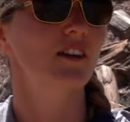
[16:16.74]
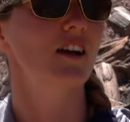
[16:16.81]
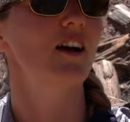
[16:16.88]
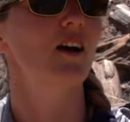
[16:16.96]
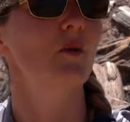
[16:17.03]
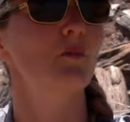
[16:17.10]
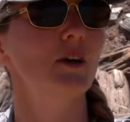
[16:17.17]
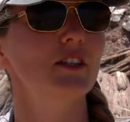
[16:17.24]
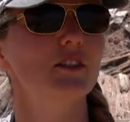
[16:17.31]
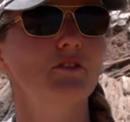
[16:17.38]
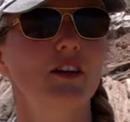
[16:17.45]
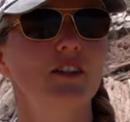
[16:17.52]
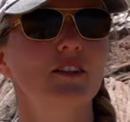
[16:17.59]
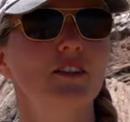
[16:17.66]
uh,
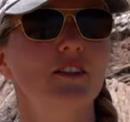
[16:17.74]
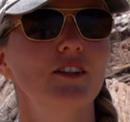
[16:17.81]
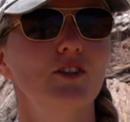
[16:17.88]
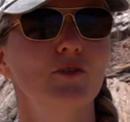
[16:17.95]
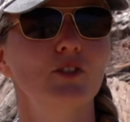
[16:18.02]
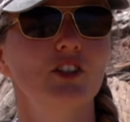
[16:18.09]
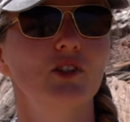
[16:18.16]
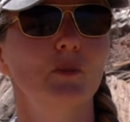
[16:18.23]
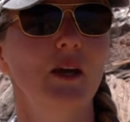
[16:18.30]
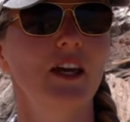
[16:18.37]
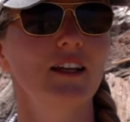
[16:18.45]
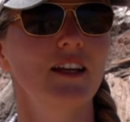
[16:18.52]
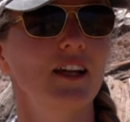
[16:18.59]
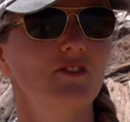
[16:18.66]
petrified wood is
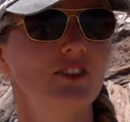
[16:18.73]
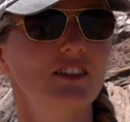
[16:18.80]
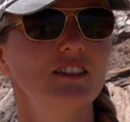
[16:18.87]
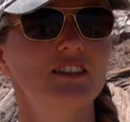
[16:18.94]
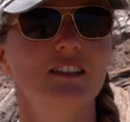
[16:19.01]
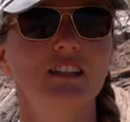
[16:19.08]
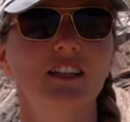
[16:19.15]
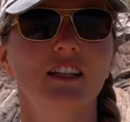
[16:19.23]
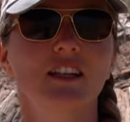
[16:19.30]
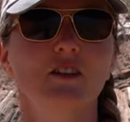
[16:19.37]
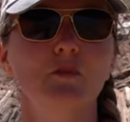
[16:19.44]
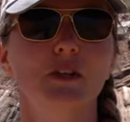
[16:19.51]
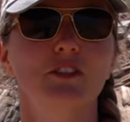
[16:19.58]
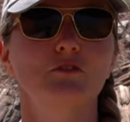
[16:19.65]
made and we can see here
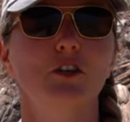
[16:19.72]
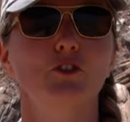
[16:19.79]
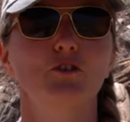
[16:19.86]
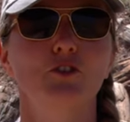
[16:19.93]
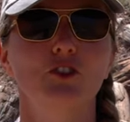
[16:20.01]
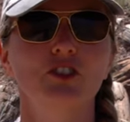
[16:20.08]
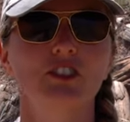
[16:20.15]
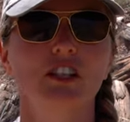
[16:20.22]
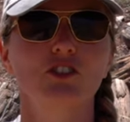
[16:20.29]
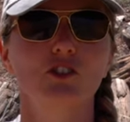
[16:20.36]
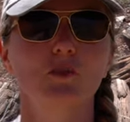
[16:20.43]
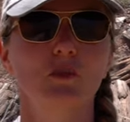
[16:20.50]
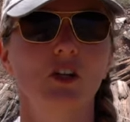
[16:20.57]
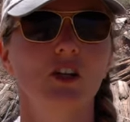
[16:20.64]
in petrified forest
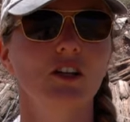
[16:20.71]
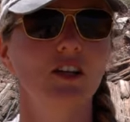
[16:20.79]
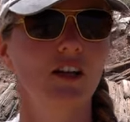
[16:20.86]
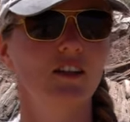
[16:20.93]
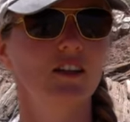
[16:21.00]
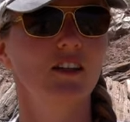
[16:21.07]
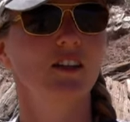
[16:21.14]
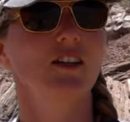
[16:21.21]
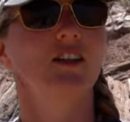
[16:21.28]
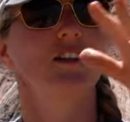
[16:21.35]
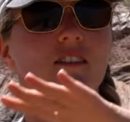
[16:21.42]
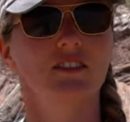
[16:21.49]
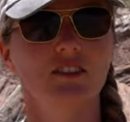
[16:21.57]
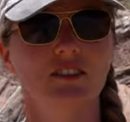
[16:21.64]
national park and
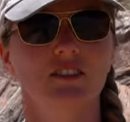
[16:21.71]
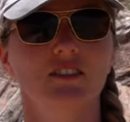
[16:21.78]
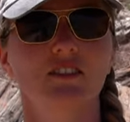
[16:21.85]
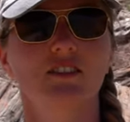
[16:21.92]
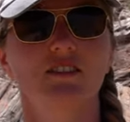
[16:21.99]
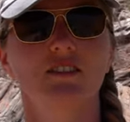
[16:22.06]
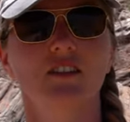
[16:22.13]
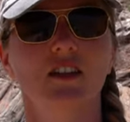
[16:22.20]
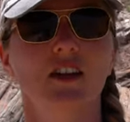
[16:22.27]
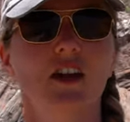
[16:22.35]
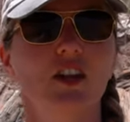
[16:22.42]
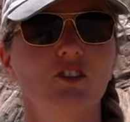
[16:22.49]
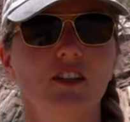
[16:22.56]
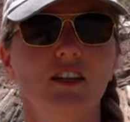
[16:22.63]
this
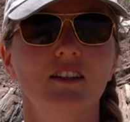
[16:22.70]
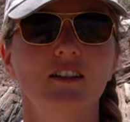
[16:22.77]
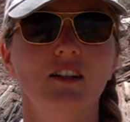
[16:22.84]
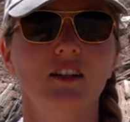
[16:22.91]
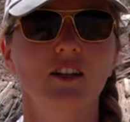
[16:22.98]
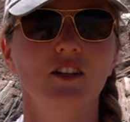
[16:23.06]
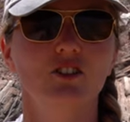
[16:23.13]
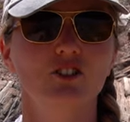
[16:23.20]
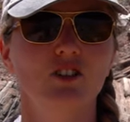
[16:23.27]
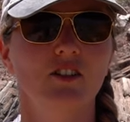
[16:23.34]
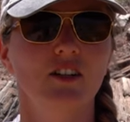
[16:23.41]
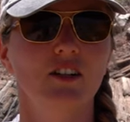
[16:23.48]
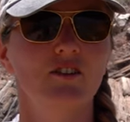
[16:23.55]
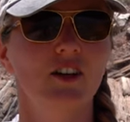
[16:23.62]
area in
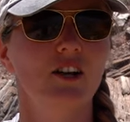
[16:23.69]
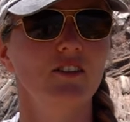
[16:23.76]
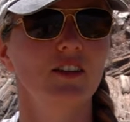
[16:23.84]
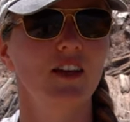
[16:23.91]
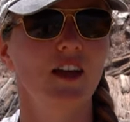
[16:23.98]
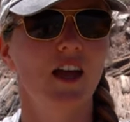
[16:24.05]
Arizona around.